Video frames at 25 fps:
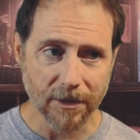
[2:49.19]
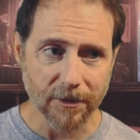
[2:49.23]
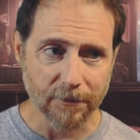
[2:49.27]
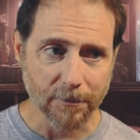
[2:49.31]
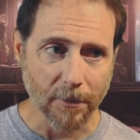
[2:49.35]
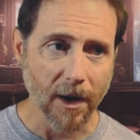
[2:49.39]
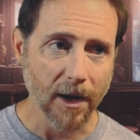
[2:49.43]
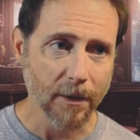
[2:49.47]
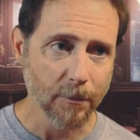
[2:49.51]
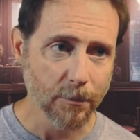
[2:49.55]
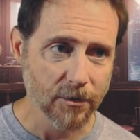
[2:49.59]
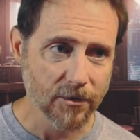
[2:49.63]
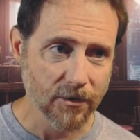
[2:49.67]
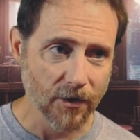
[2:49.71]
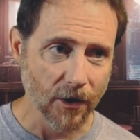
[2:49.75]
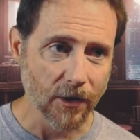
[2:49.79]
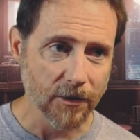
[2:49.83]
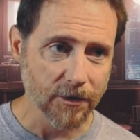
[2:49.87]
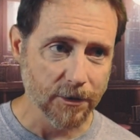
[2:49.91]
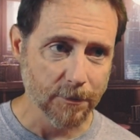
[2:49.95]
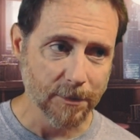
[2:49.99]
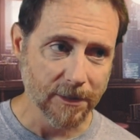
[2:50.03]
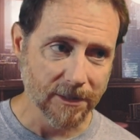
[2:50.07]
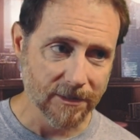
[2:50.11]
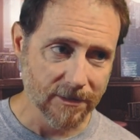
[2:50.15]
of mind was thought
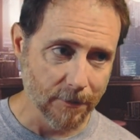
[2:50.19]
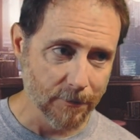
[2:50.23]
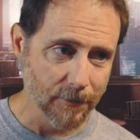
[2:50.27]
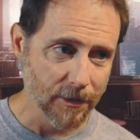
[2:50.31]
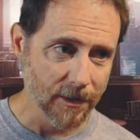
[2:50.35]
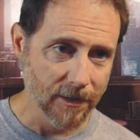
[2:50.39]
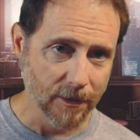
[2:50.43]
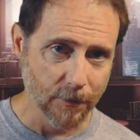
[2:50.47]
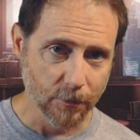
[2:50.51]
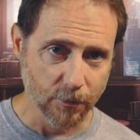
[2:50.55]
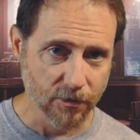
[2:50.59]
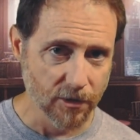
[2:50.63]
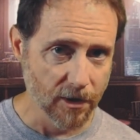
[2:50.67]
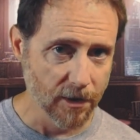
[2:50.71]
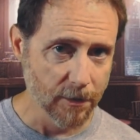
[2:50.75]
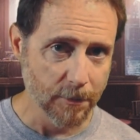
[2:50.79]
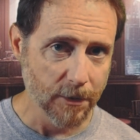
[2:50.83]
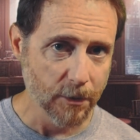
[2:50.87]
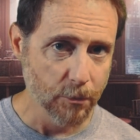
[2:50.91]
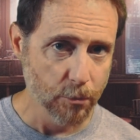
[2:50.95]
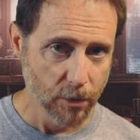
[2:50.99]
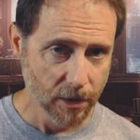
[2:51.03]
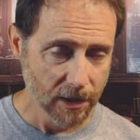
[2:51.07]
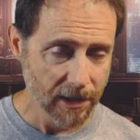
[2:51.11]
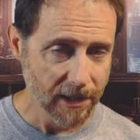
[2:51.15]
to be something that was going to
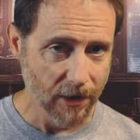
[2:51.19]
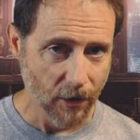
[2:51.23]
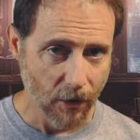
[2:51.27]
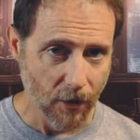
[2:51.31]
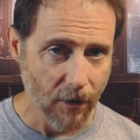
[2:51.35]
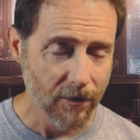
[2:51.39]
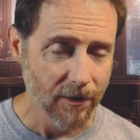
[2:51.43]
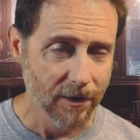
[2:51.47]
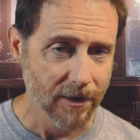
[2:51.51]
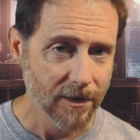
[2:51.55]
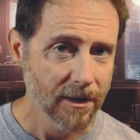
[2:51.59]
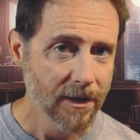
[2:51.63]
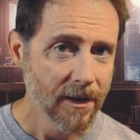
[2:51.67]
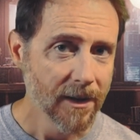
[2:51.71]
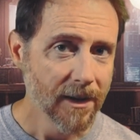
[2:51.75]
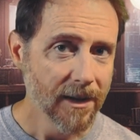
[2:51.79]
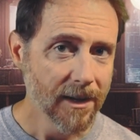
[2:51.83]
be really hard.